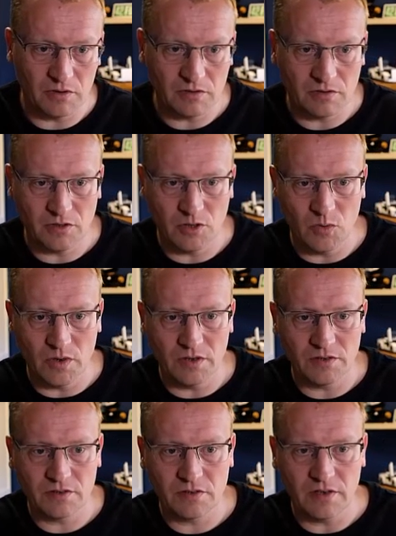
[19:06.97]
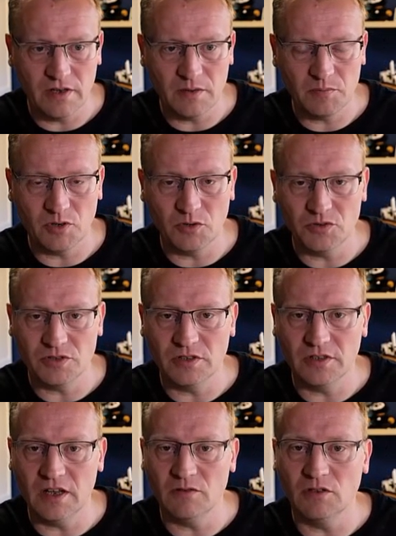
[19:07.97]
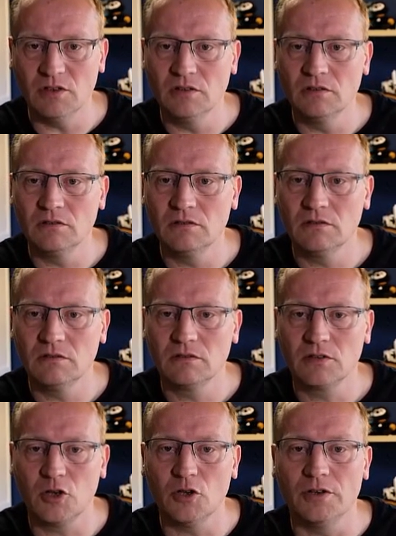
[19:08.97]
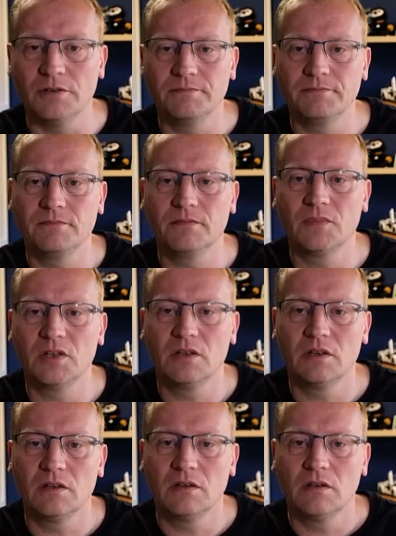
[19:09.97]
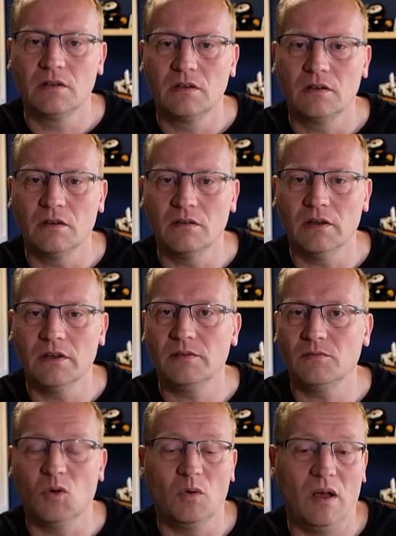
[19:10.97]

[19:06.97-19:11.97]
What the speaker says: US air pollution level. Good. All right, well, I'm